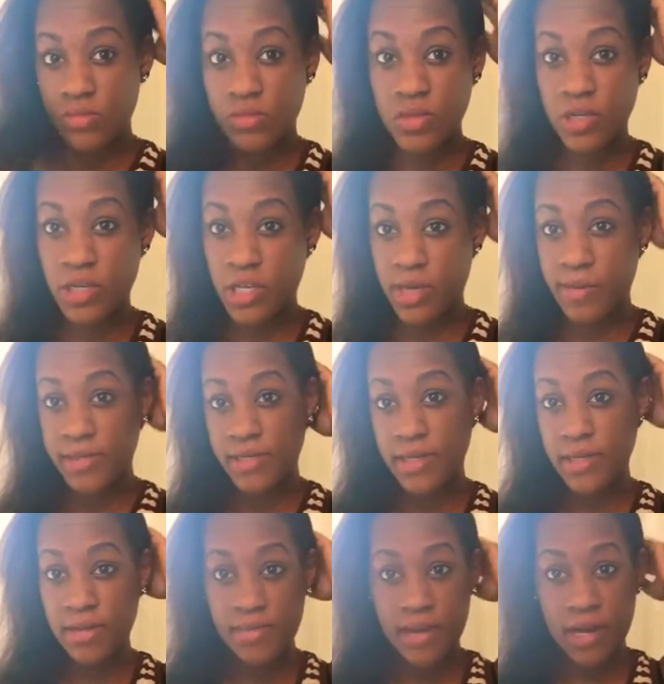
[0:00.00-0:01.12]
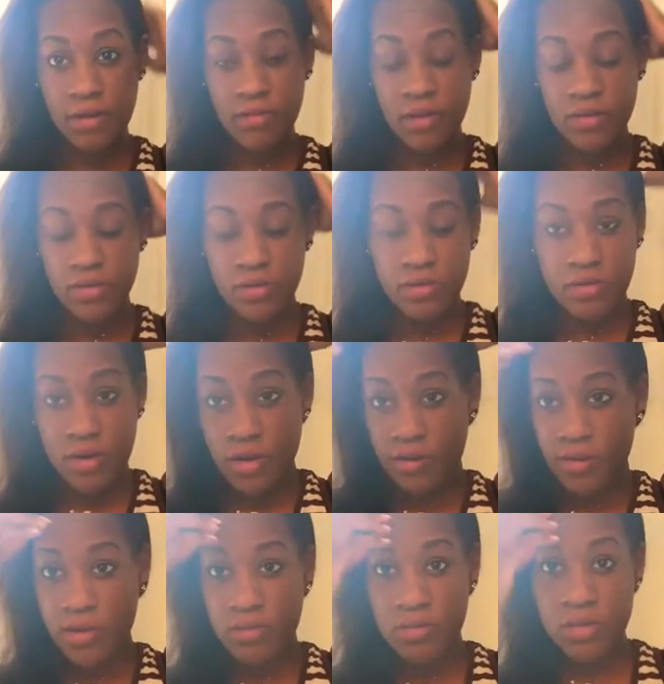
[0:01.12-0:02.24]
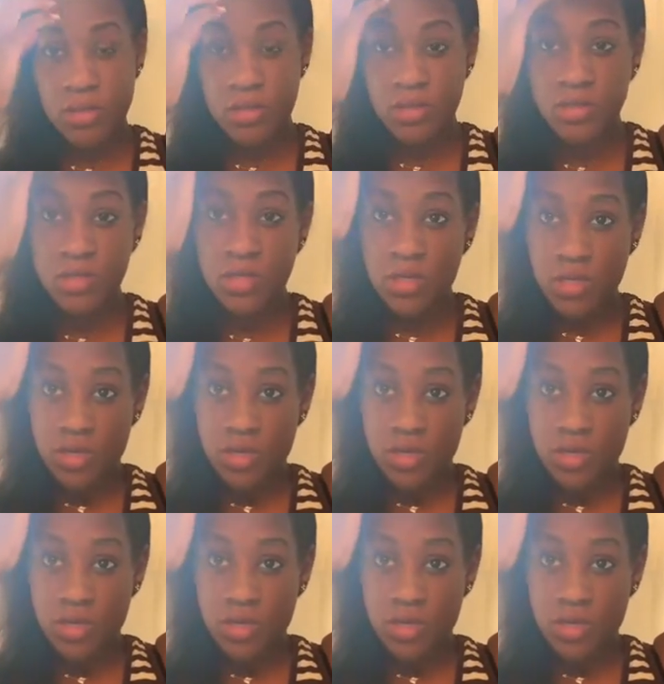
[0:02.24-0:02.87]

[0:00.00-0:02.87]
You're gonna hear my son in the background crying right now because